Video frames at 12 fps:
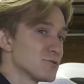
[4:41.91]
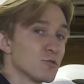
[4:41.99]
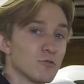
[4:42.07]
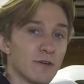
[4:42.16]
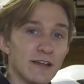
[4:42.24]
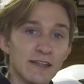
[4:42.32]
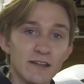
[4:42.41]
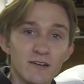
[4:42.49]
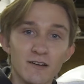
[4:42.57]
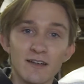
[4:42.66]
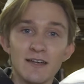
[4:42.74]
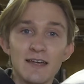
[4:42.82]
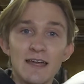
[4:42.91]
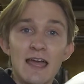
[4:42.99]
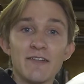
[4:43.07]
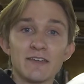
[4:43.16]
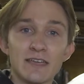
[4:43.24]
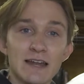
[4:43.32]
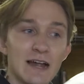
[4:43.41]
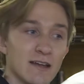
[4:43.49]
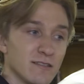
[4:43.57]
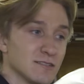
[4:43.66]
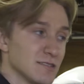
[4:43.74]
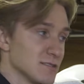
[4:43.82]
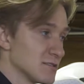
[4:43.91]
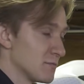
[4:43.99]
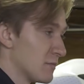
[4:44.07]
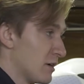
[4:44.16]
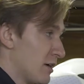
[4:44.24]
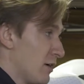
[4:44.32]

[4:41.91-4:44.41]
through the radiator and then get out of the system.